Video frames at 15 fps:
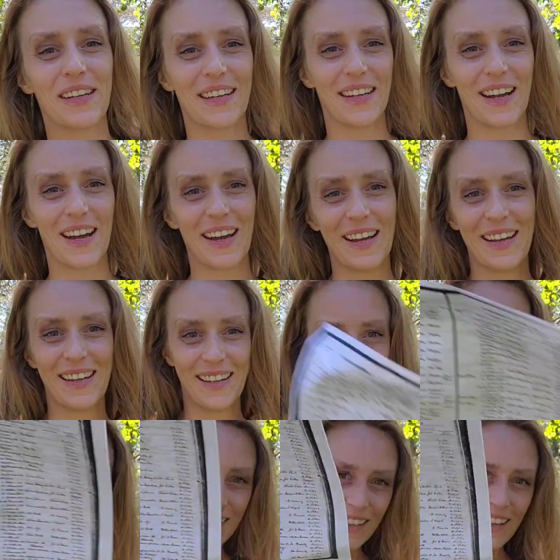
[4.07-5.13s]
can, uh,
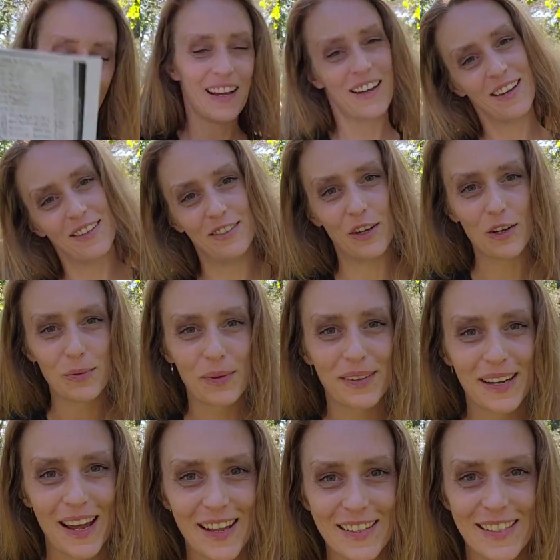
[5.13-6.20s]
notable
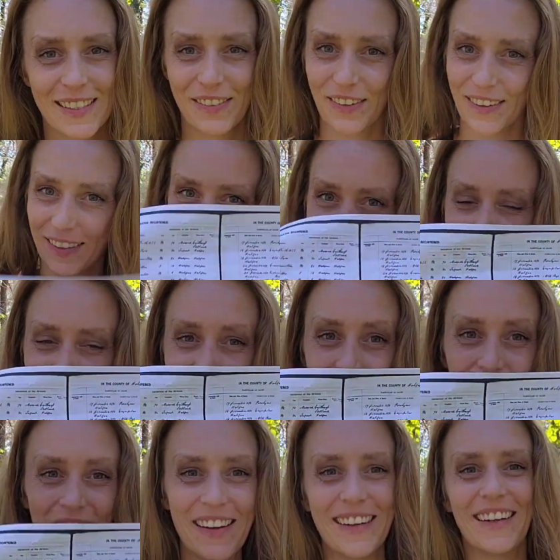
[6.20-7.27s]
deaths. Well, here's
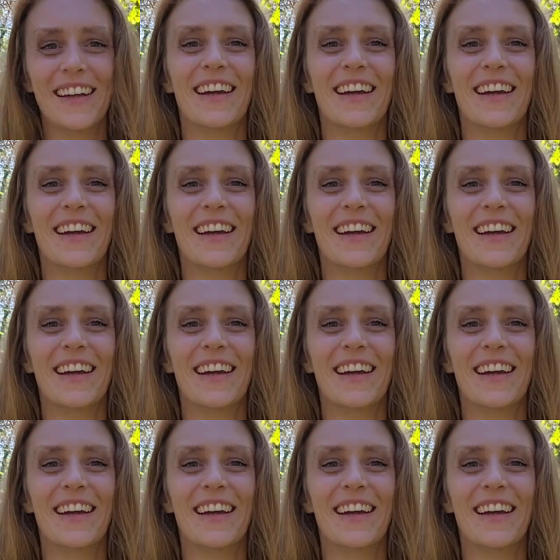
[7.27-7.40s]
one.